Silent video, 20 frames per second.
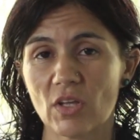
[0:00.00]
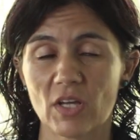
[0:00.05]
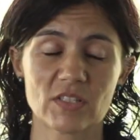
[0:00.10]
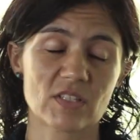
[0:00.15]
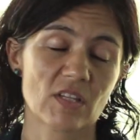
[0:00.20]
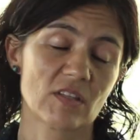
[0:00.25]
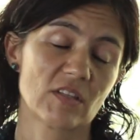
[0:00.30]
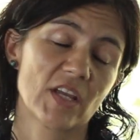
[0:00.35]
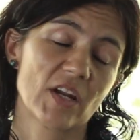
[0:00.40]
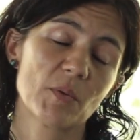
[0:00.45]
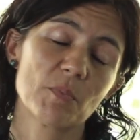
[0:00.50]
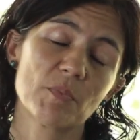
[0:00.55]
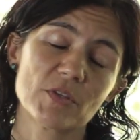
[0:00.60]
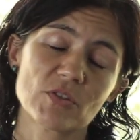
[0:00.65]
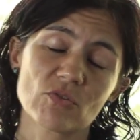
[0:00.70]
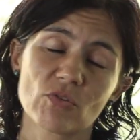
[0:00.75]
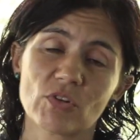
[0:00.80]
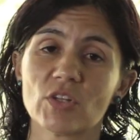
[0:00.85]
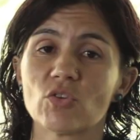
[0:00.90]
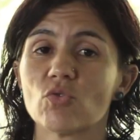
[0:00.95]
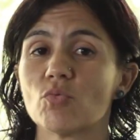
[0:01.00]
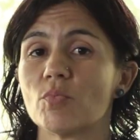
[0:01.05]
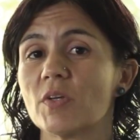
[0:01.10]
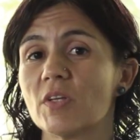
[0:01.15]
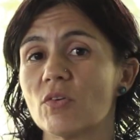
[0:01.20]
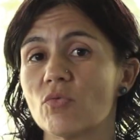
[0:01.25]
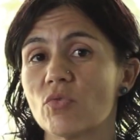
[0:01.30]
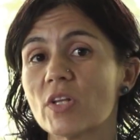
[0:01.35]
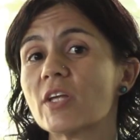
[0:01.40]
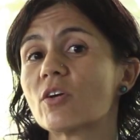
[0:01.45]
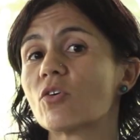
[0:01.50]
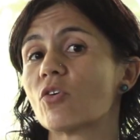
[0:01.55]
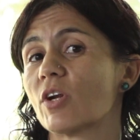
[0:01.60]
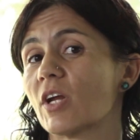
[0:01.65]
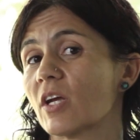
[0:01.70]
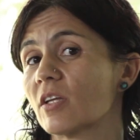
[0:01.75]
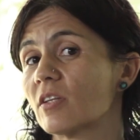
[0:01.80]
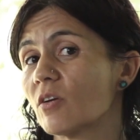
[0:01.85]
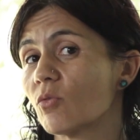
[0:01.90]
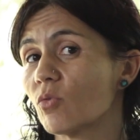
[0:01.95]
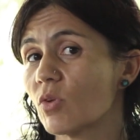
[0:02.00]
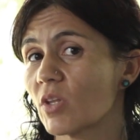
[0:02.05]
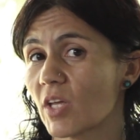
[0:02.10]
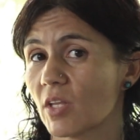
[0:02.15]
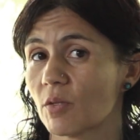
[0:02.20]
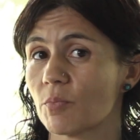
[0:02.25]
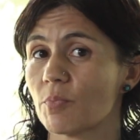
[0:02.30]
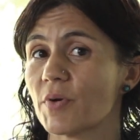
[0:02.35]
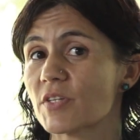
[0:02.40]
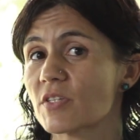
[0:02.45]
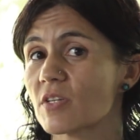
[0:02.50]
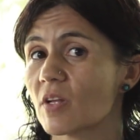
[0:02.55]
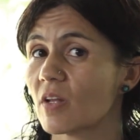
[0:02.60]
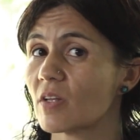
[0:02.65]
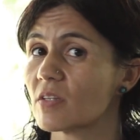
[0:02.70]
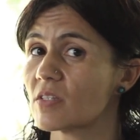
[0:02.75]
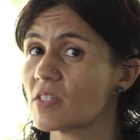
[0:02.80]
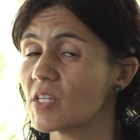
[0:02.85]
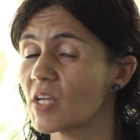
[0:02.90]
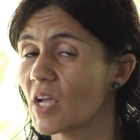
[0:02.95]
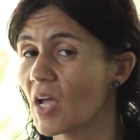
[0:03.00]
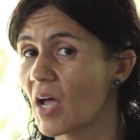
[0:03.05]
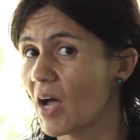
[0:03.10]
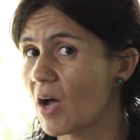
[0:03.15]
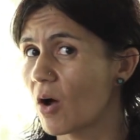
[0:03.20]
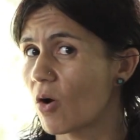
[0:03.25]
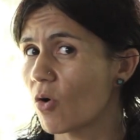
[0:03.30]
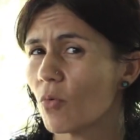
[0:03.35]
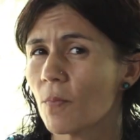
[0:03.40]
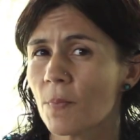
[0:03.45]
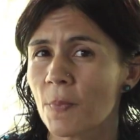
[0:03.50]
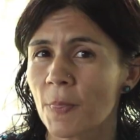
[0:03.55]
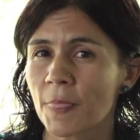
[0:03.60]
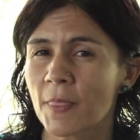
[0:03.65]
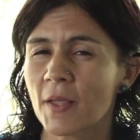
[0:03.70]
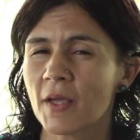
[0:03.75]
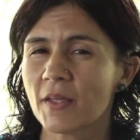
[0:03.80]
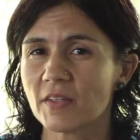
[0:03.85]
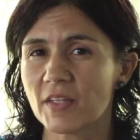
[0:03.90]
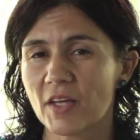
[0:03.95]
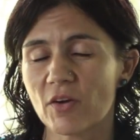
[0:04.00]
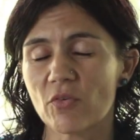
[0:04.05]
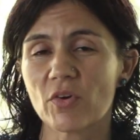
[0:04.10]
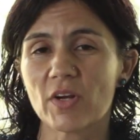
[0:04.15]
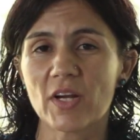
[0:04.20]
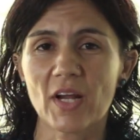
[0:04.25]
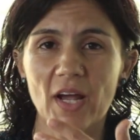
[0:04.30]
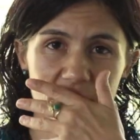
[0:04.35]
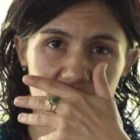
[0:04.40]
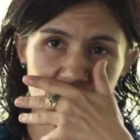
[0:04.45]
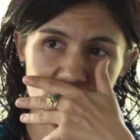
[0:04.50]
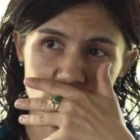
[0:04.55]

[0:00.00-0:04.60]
As a therapist, we need to be really connecting with that person and see how they react.